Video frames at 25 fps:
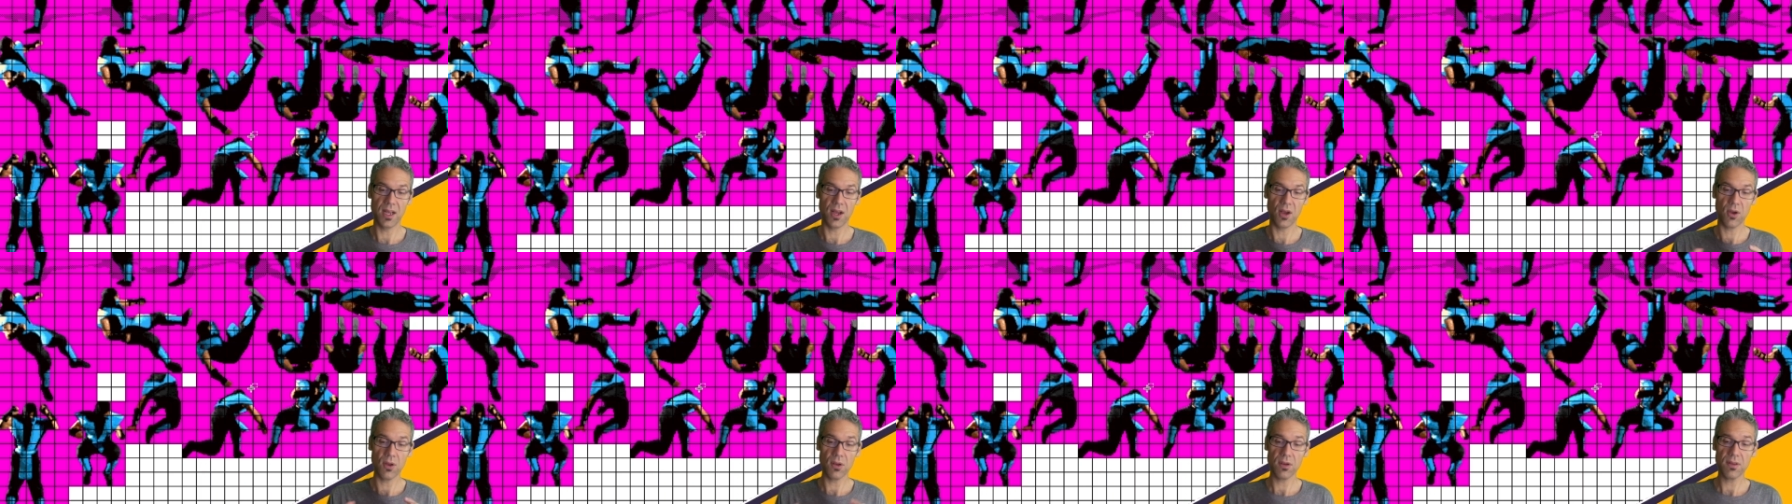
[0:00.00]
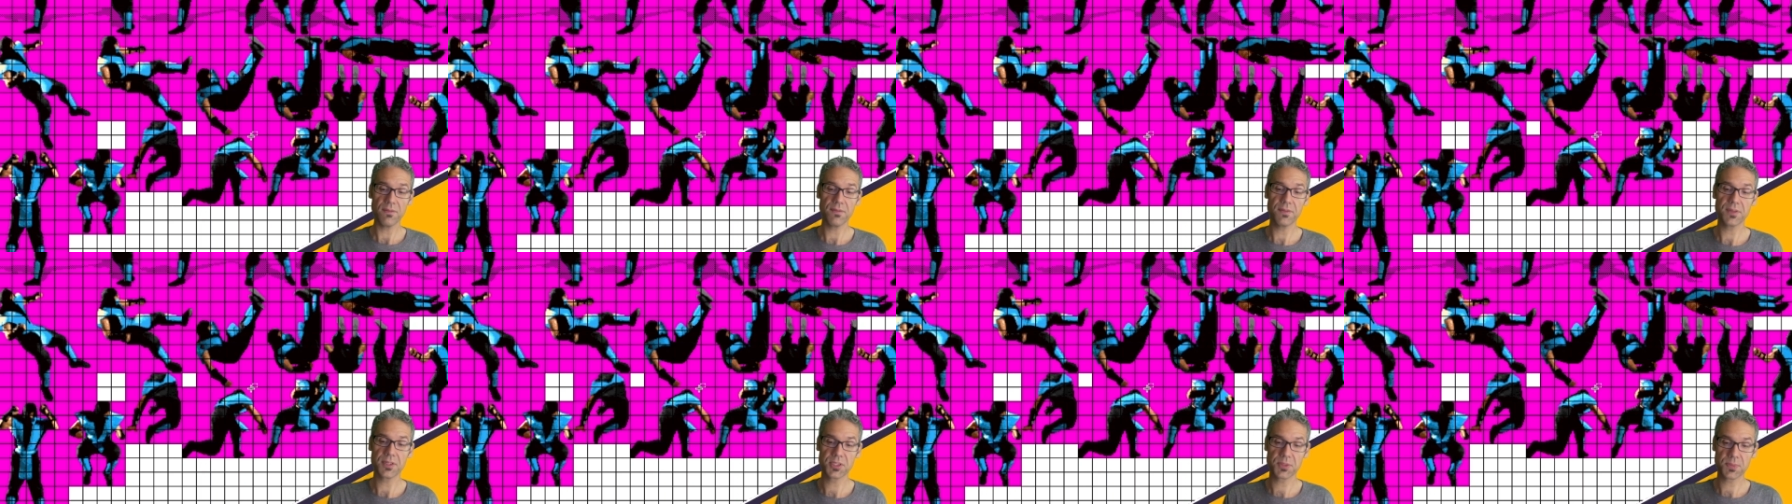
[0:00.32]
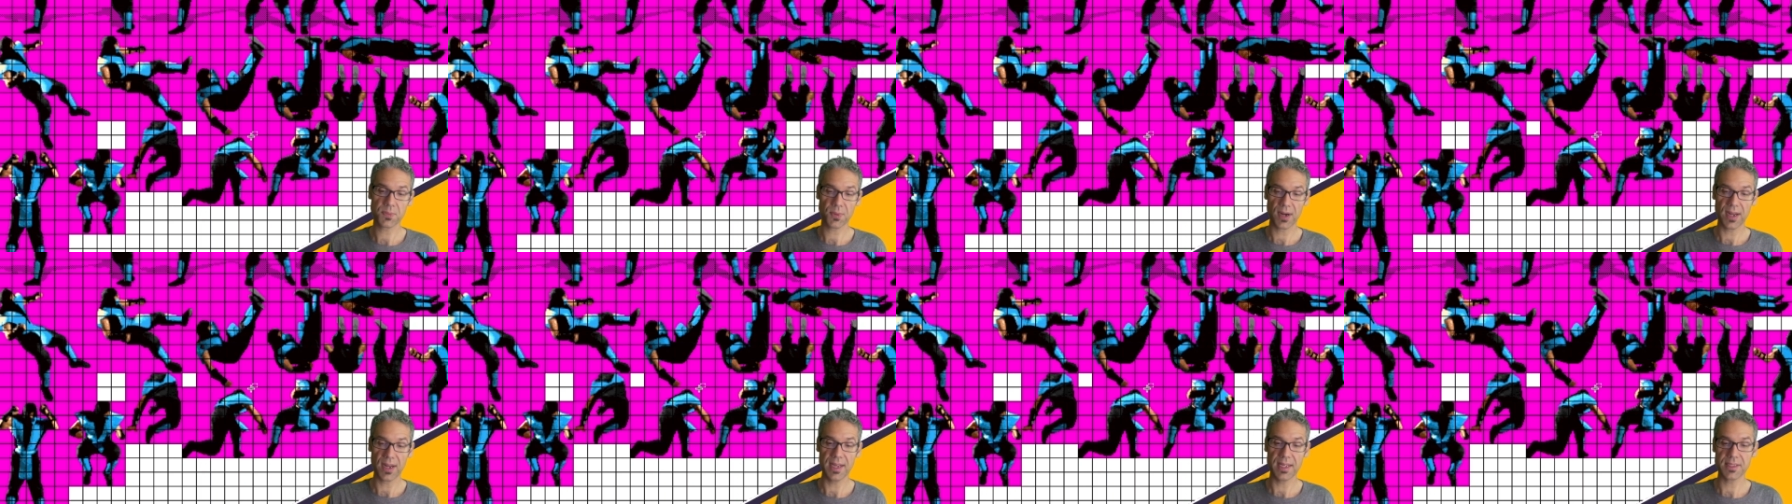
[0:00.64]
all of the
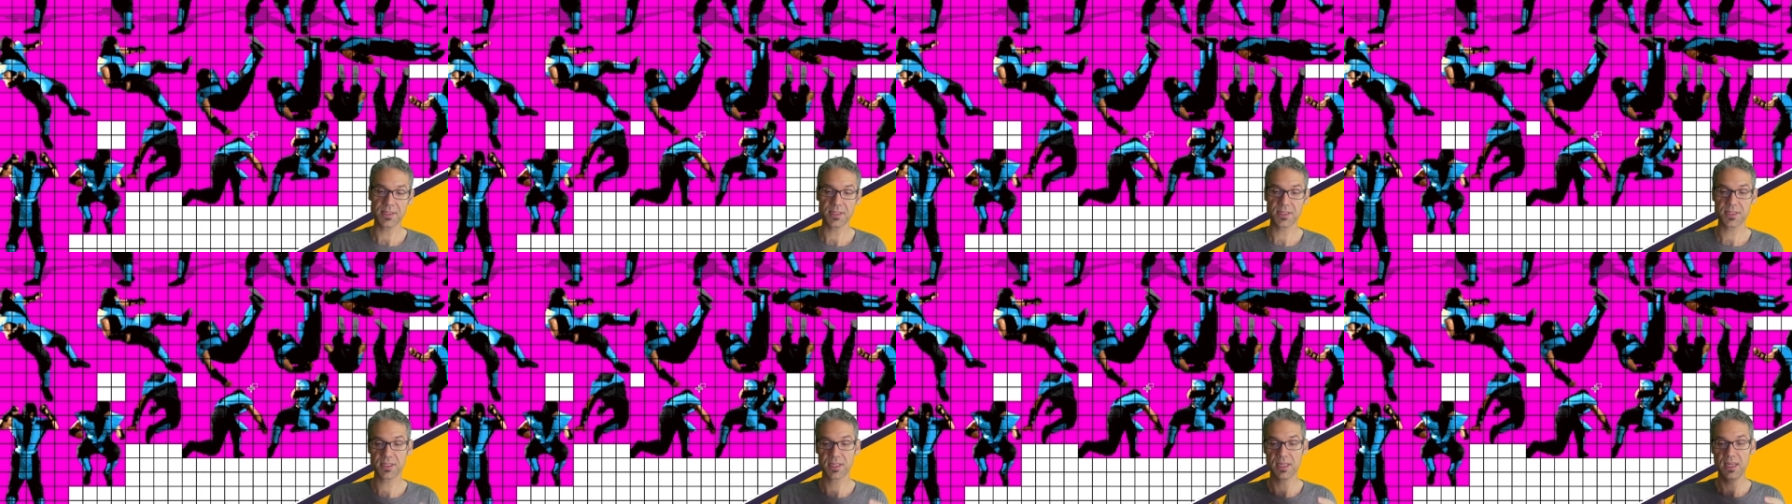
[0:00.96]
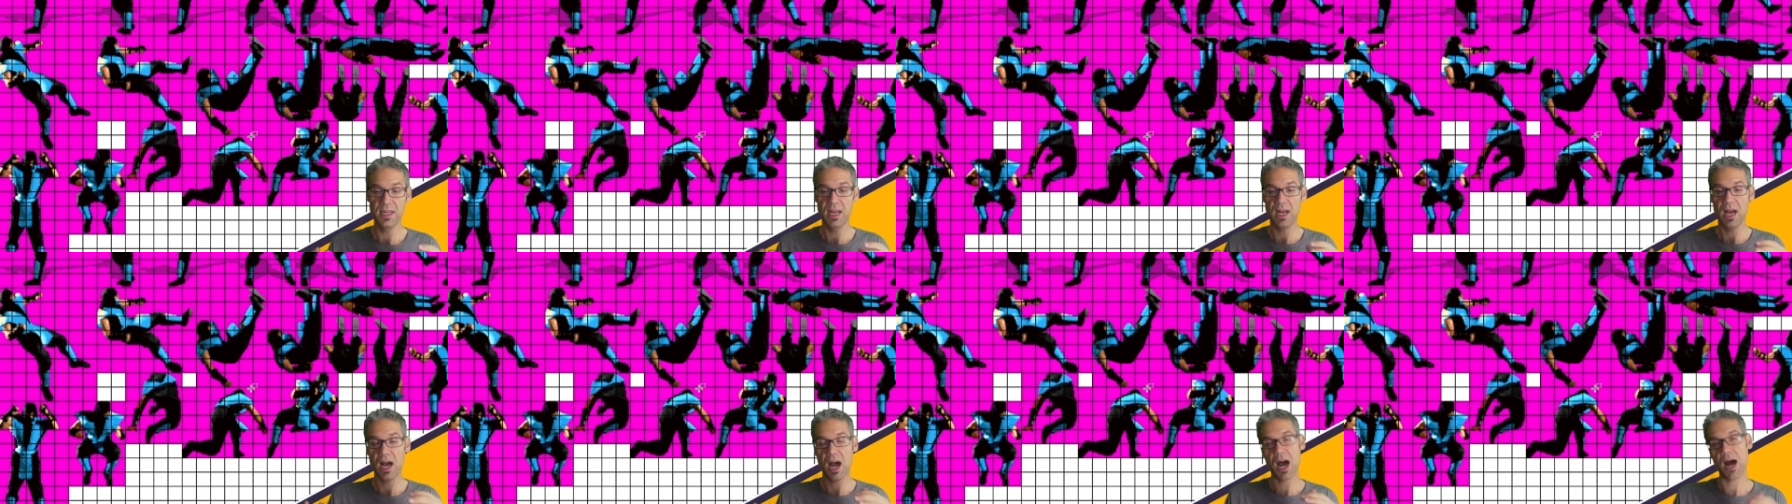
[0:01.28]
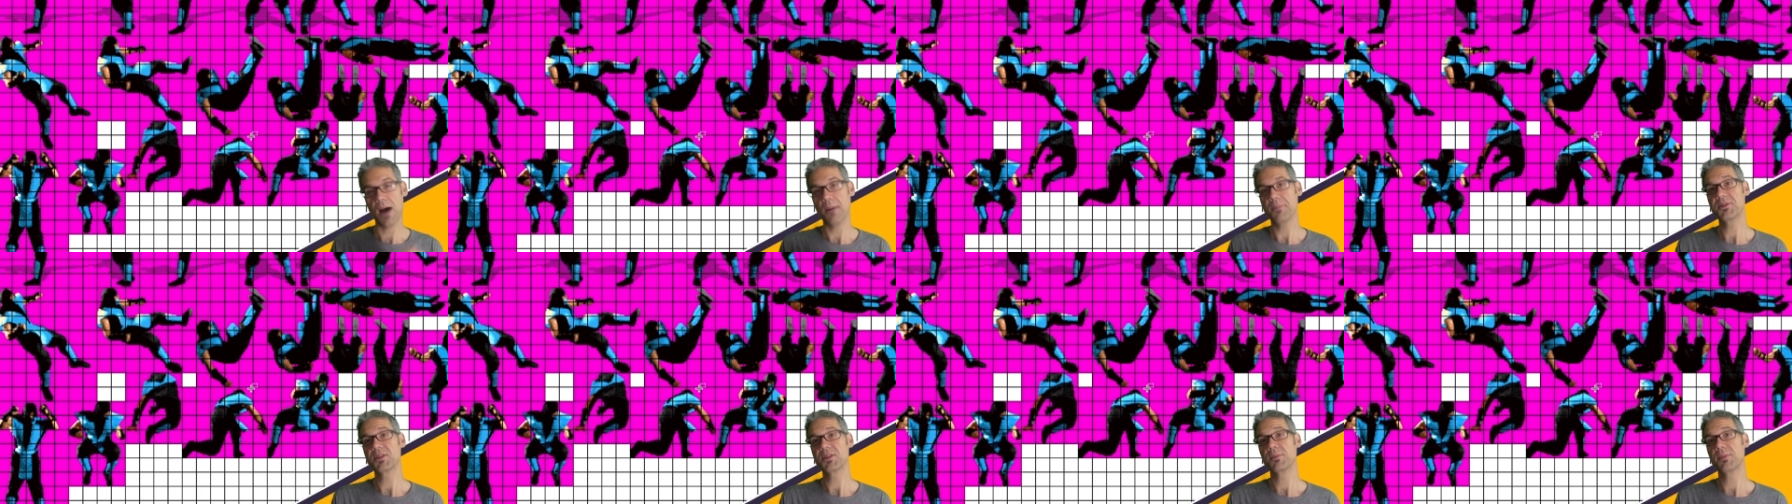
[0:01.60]
sprites
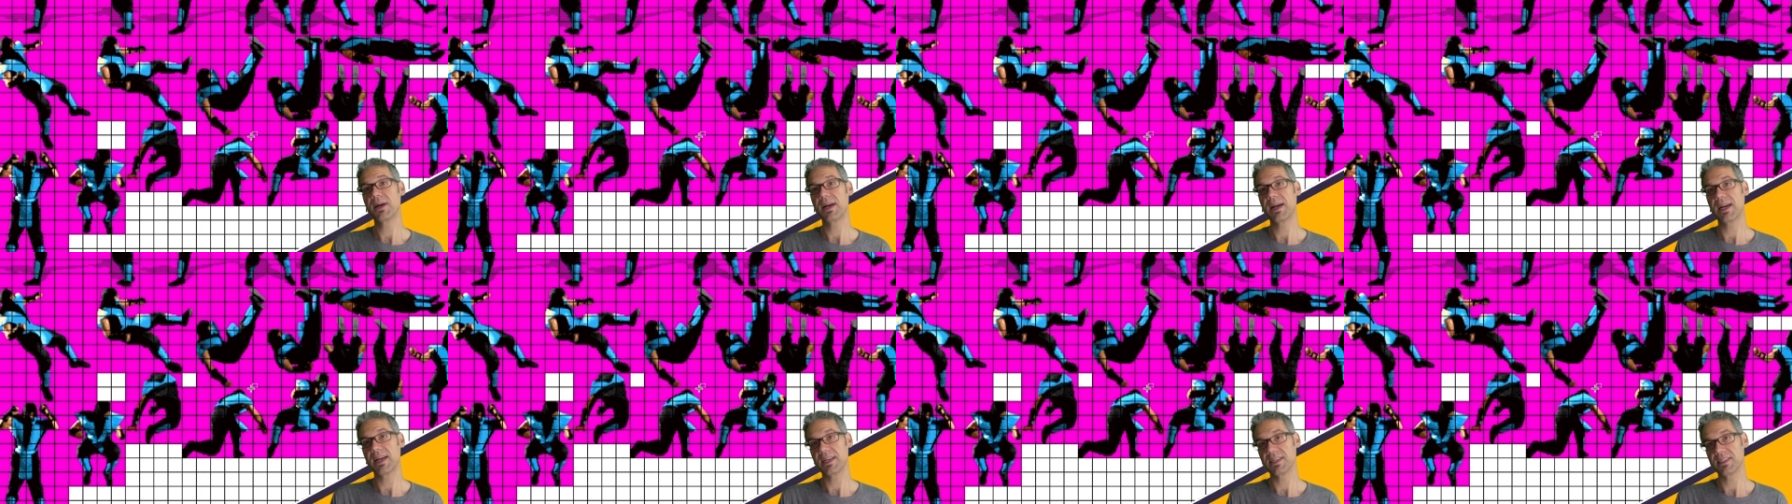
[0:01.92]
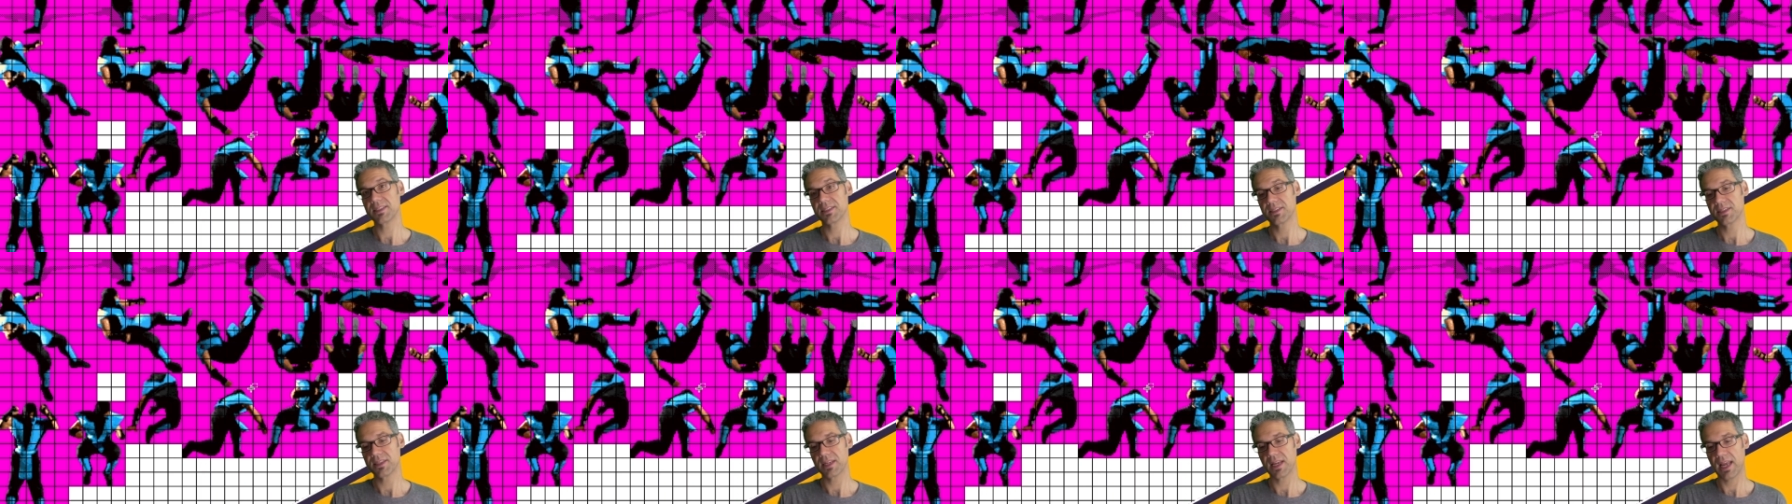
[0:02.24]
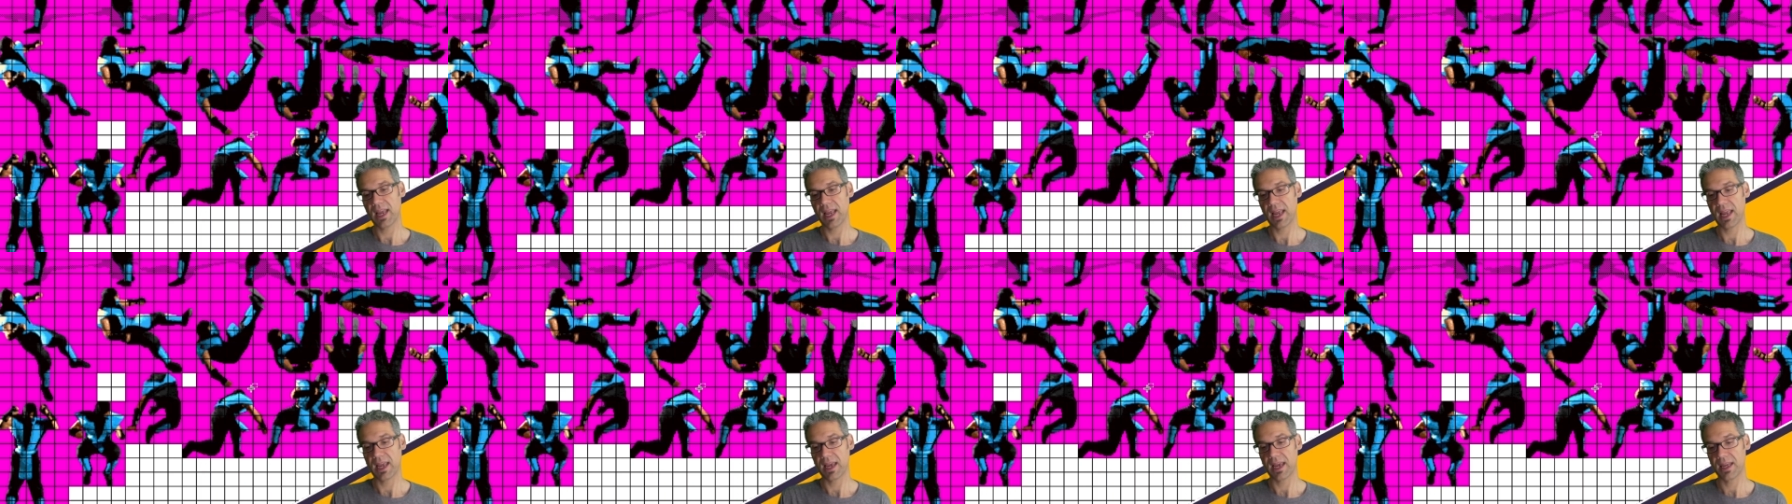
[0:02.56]
optimized
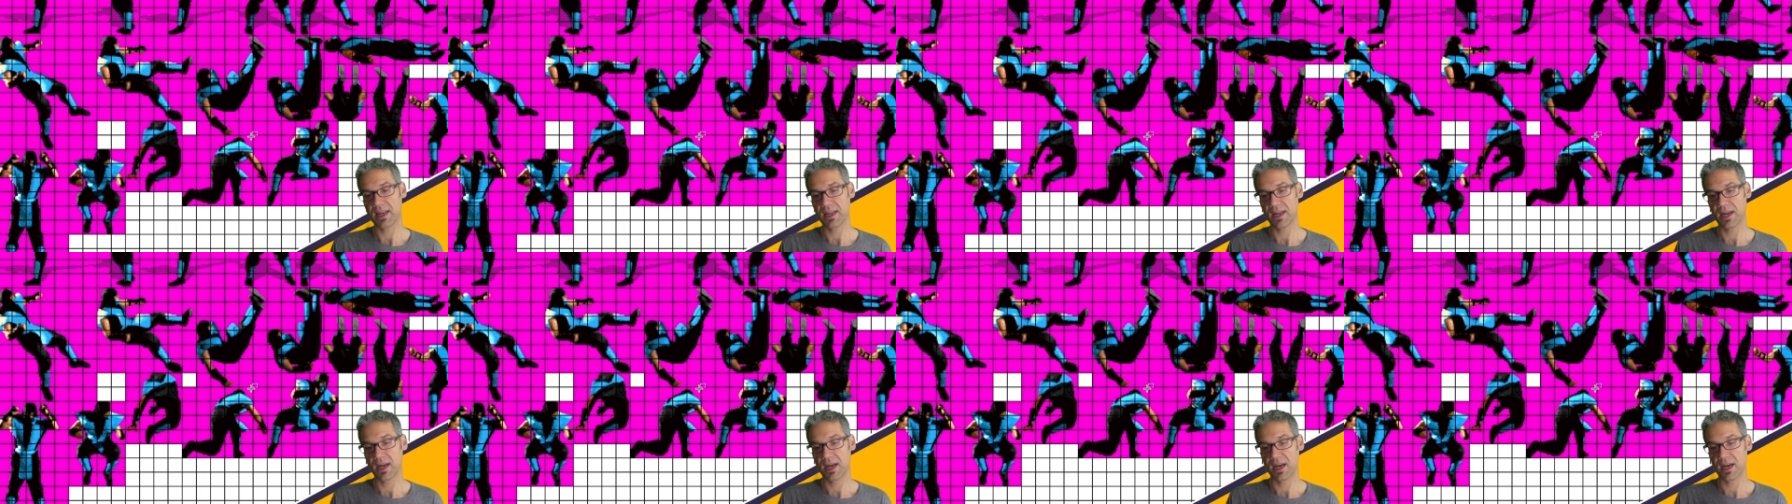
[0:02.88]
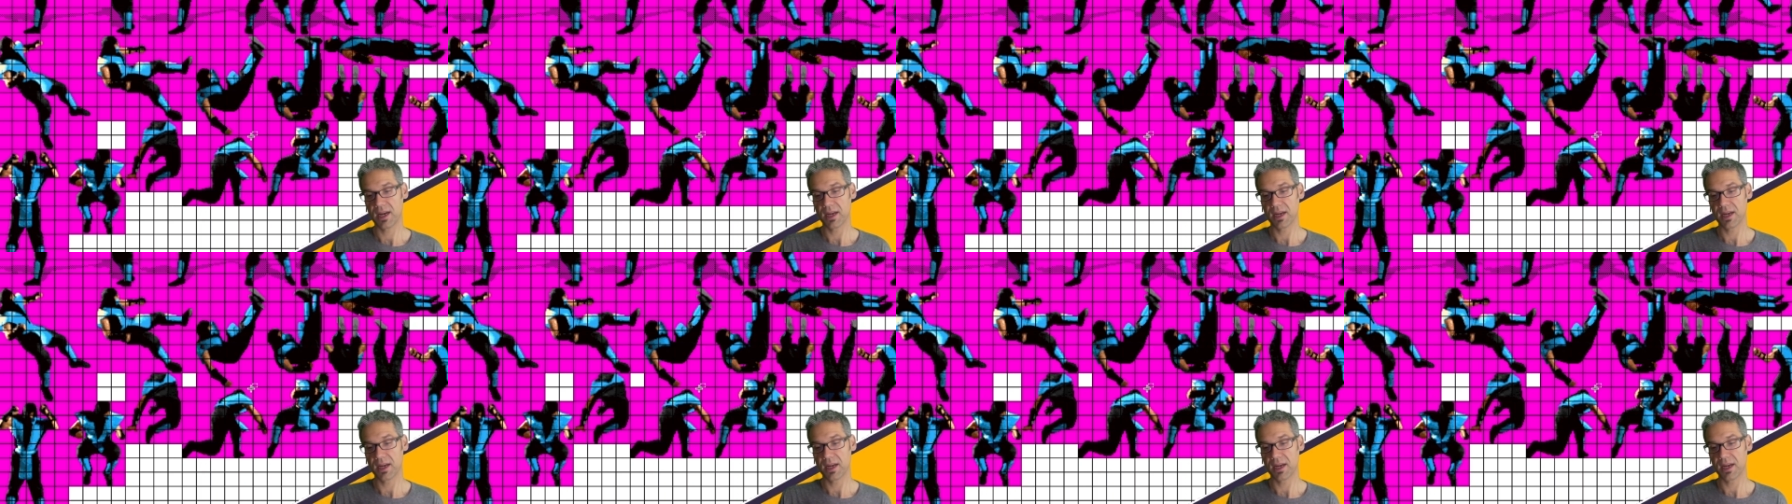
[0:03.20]
and